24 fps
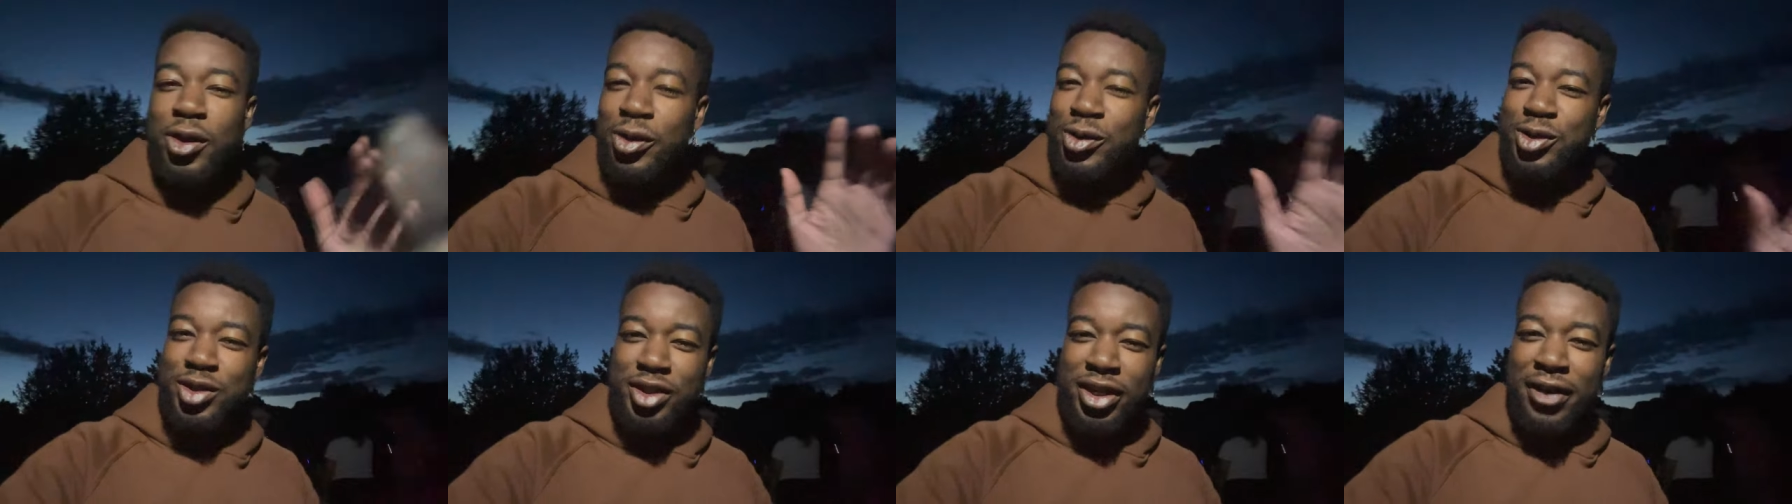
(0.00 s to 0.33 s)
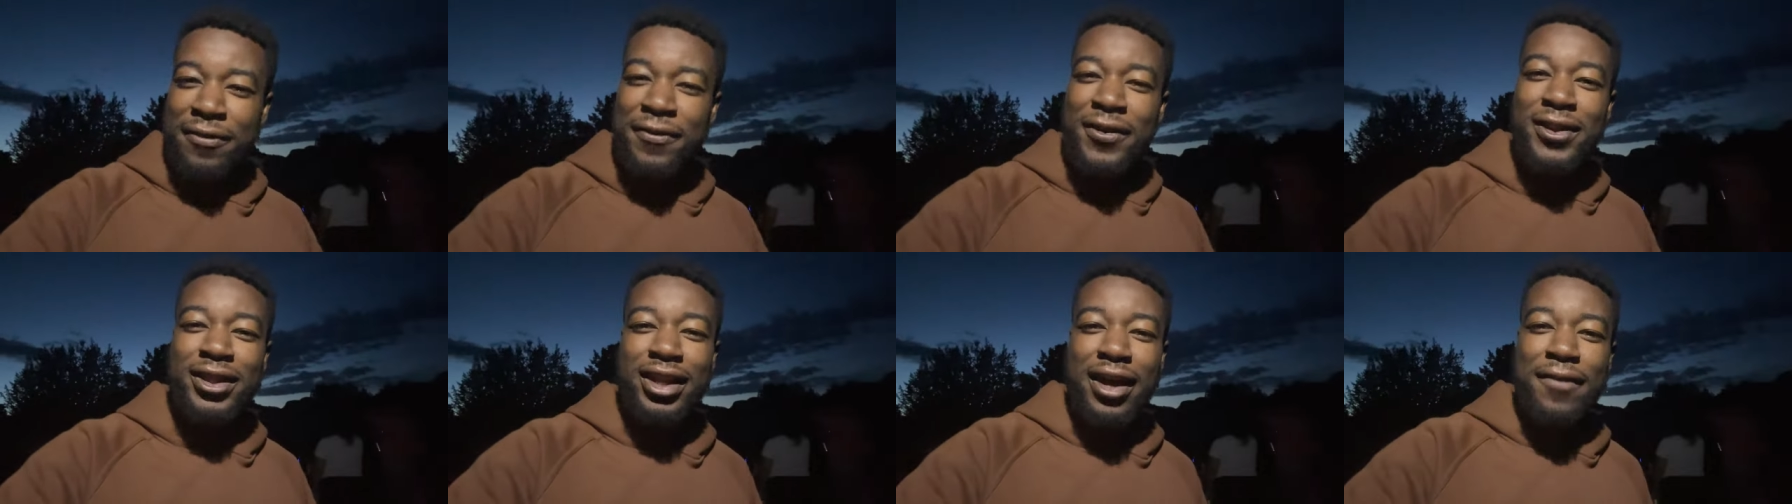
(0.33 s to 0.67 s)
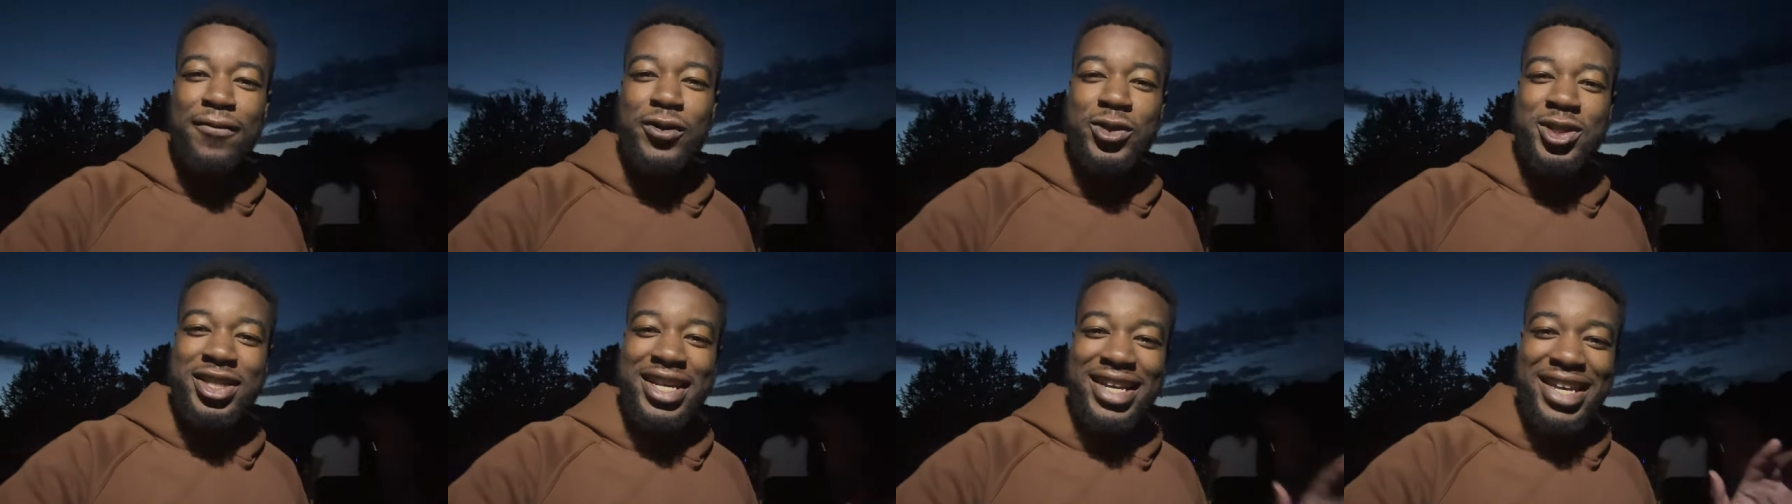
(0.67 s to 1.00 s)
there's different
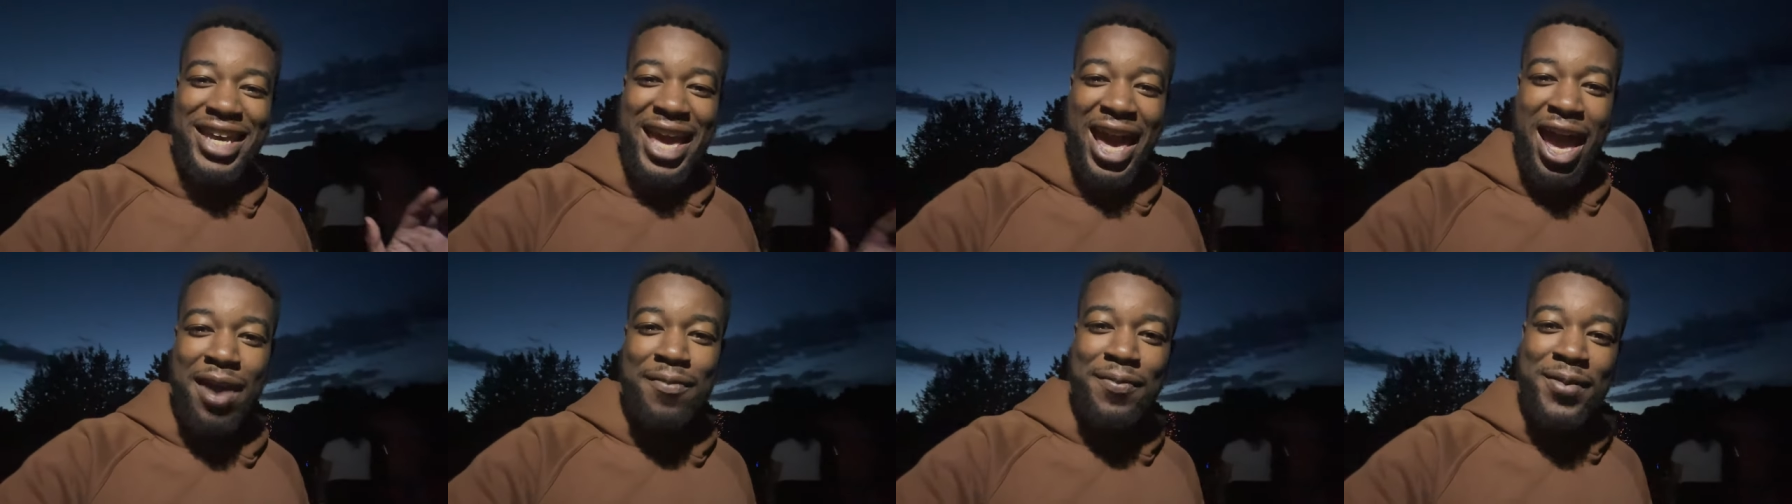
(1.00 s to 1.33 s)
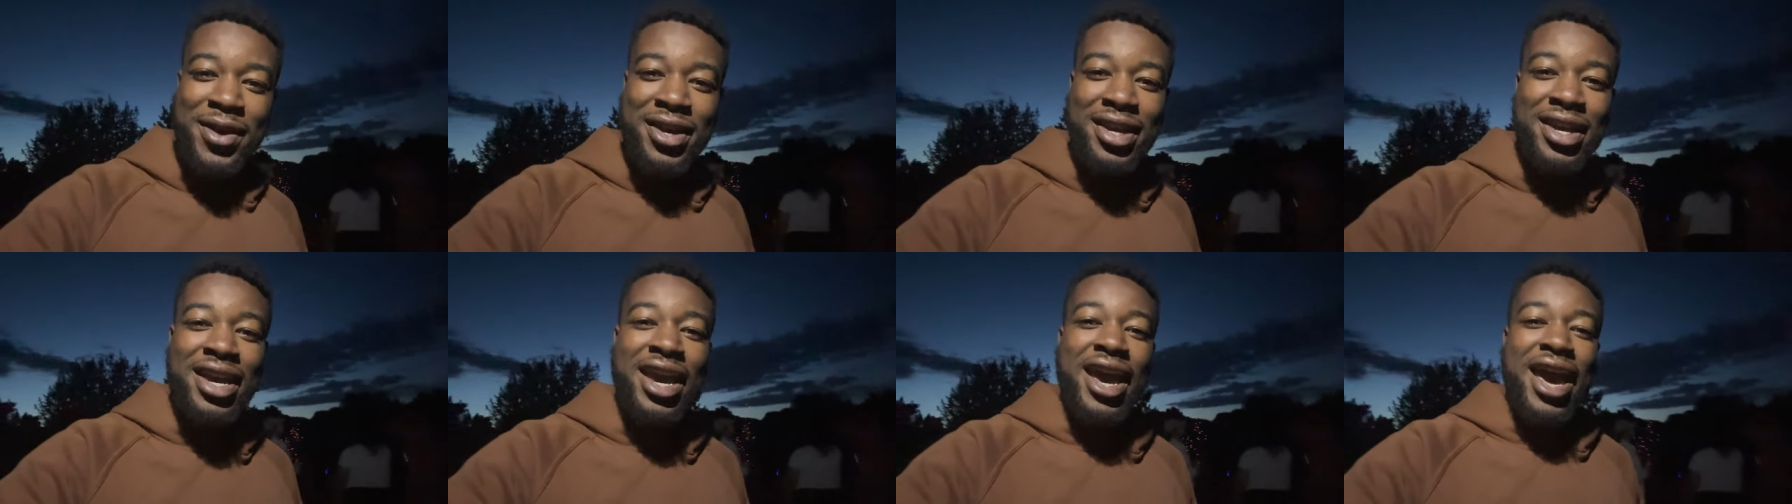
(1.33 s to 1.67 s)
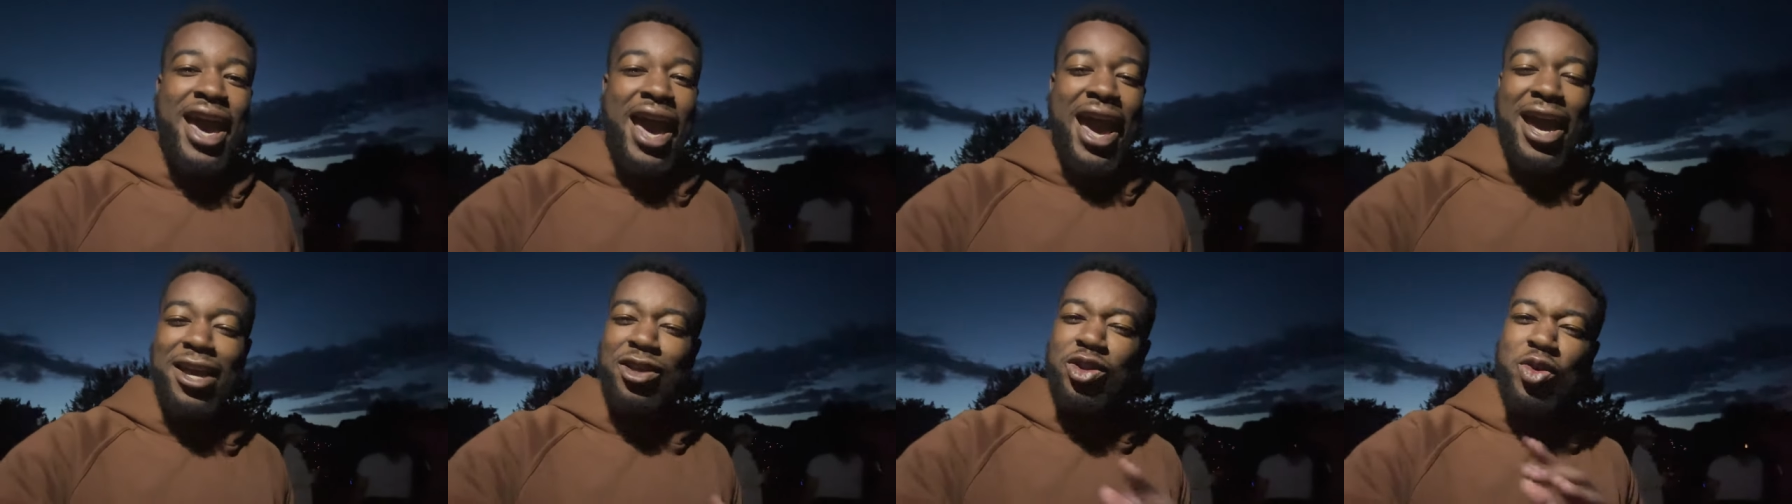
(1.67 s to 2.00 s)
levels to camping
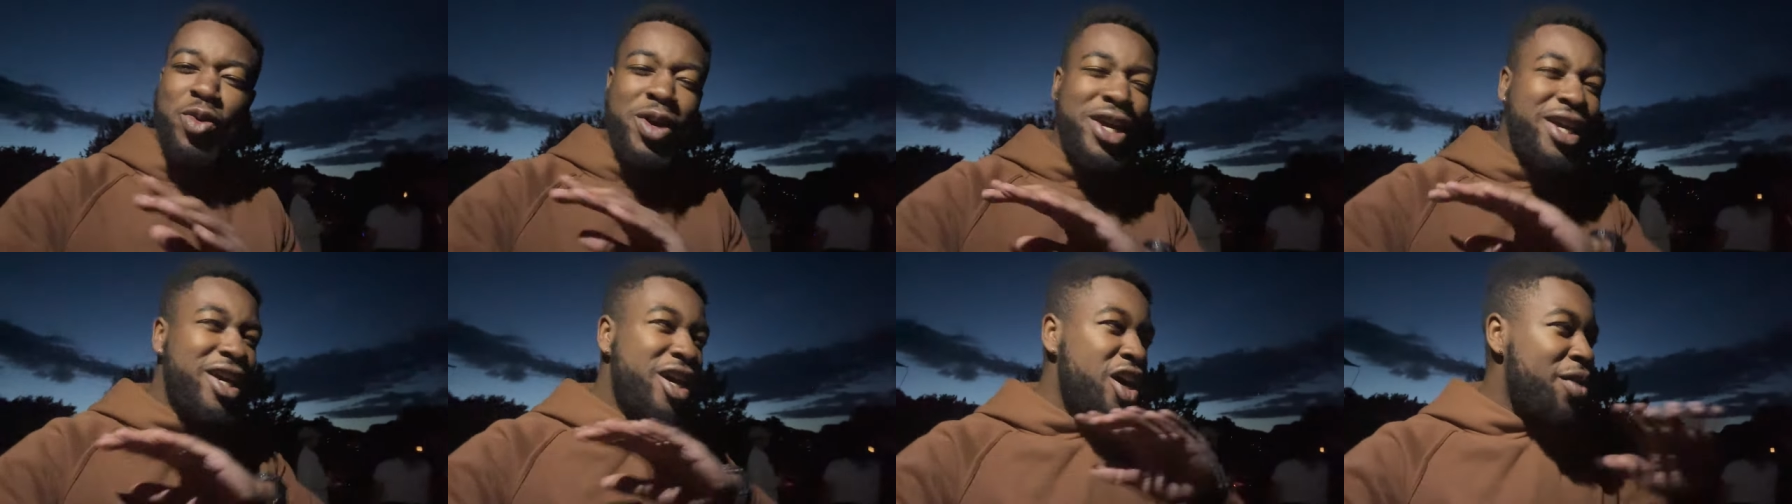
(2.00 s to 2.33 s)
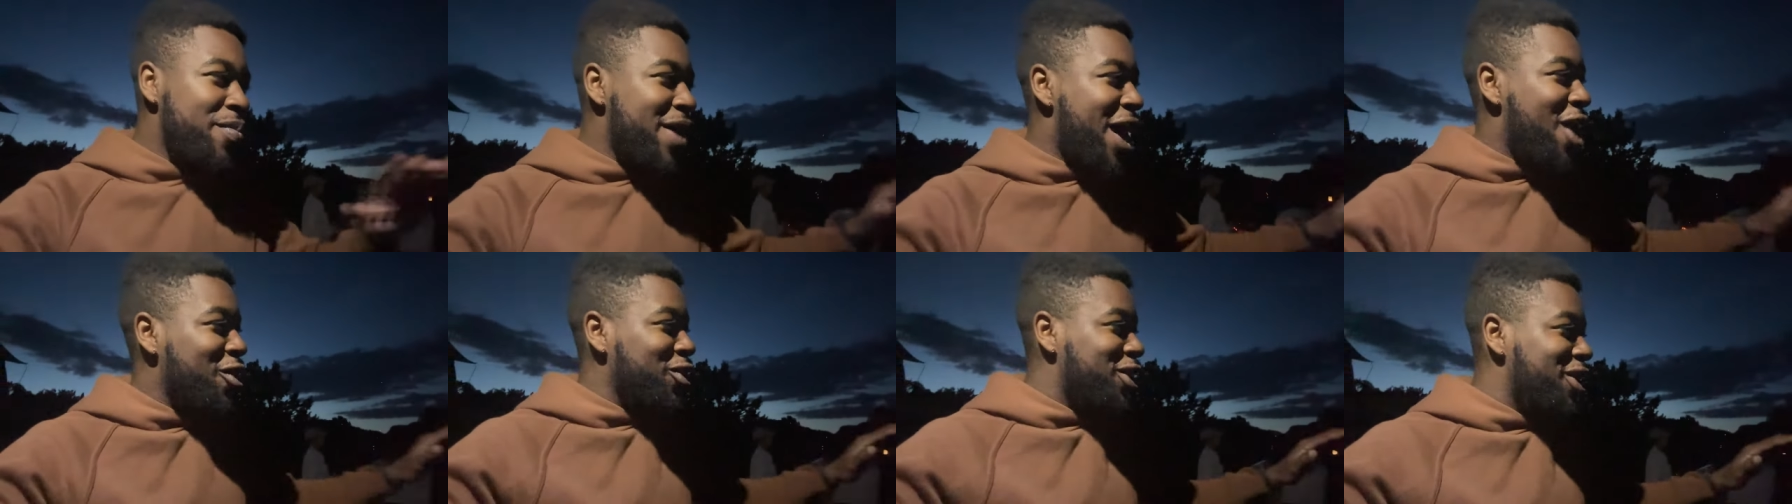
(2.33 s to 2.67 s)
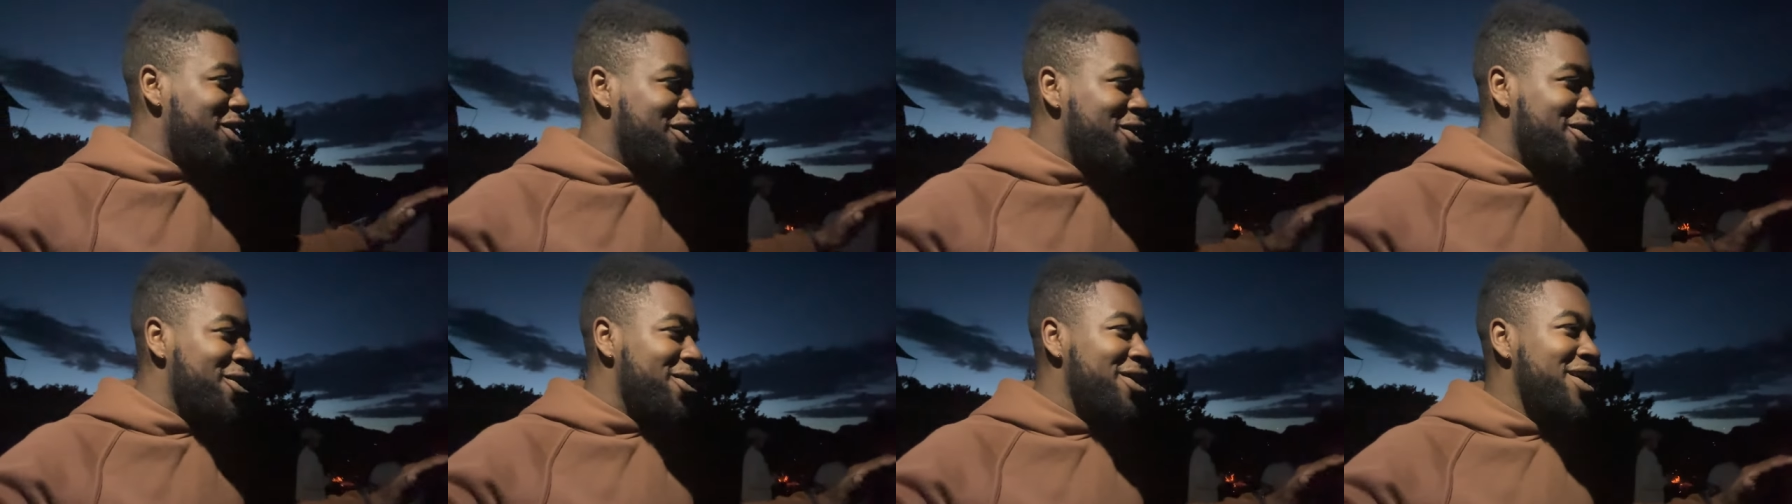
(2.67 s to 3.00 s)
and you can come out
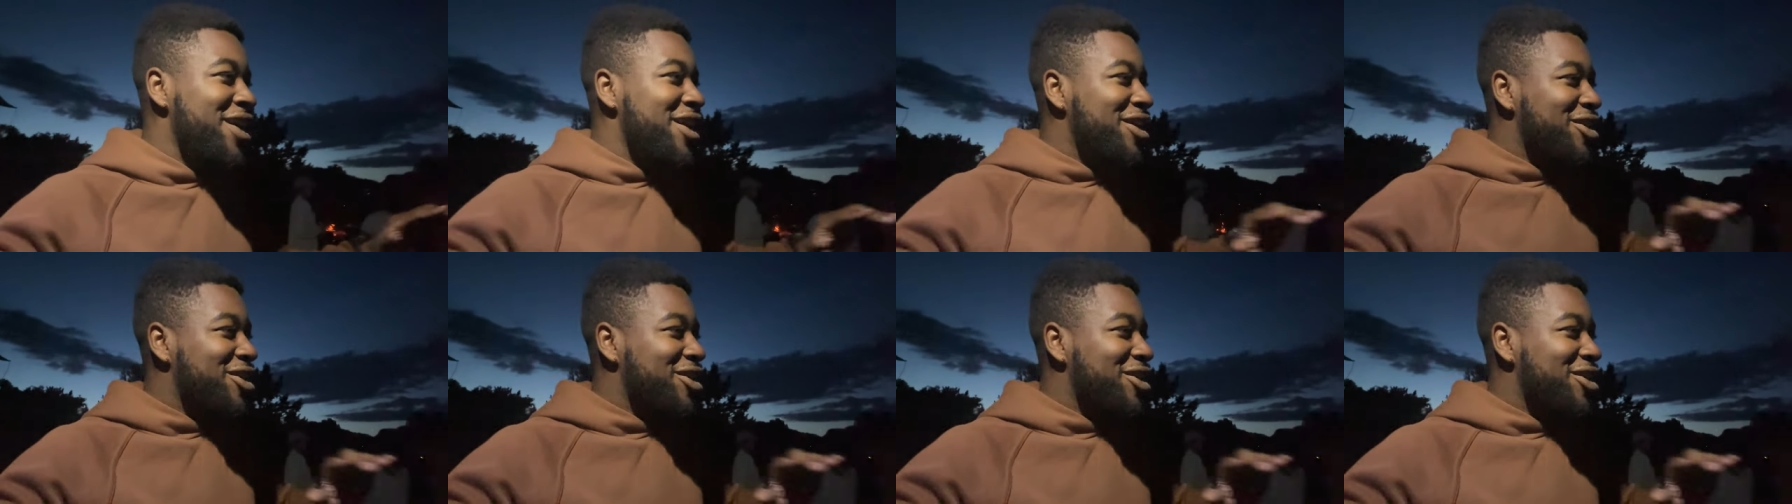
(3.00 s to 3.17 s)
here,